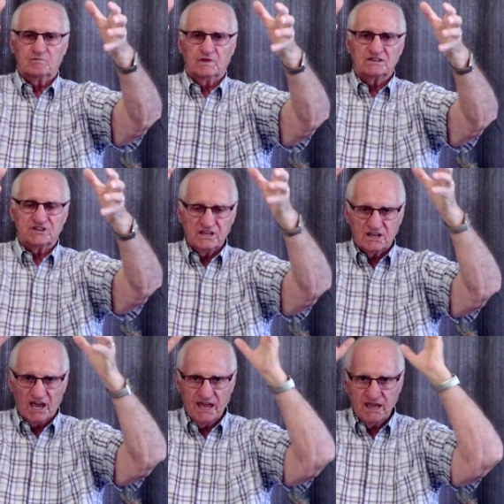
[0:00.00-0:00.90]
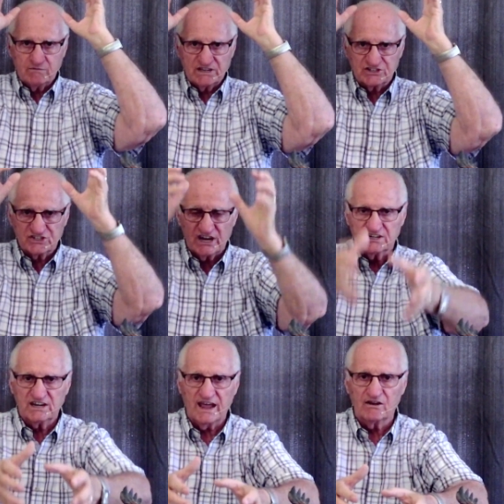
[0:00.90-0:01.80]
as he came and sat
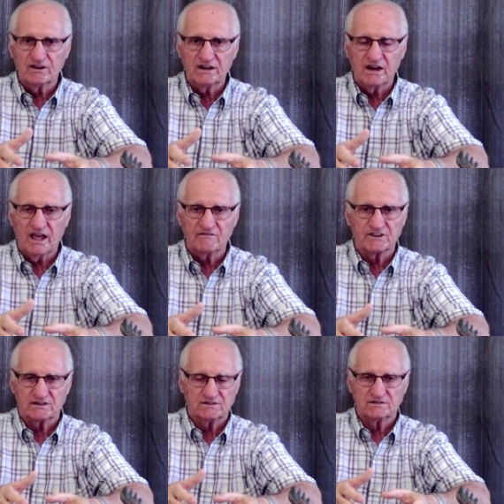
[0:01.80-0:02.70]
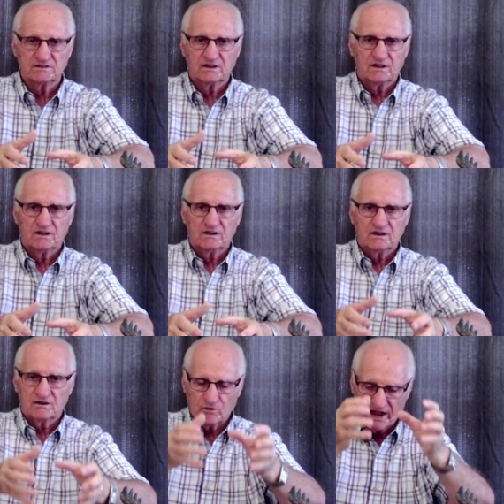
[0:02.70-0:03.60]
down in heaven
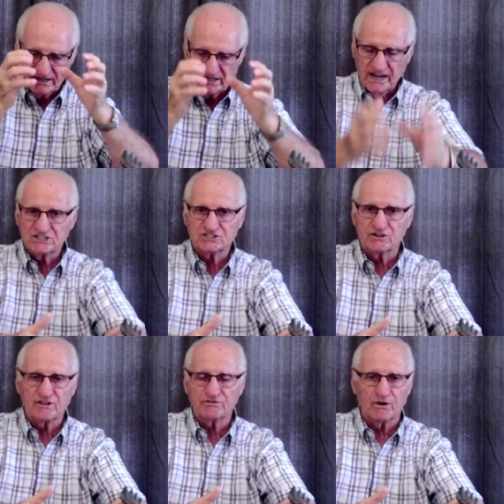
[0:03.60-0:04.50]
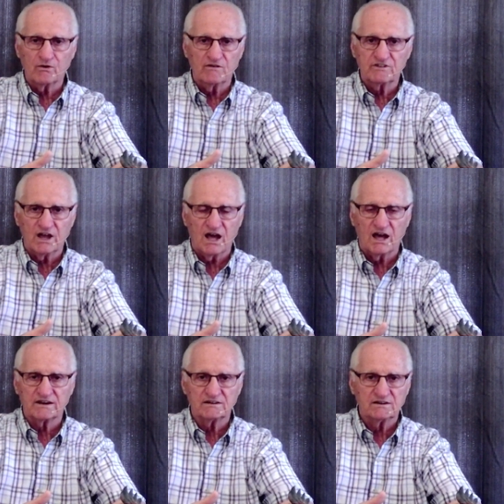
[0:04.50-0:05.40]
right next to the throne of
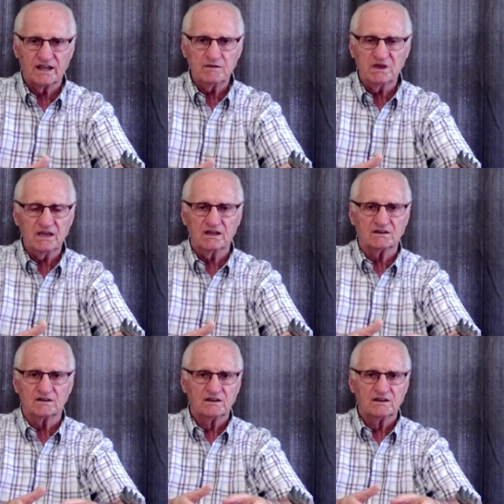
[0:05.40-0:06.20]
God. Amen.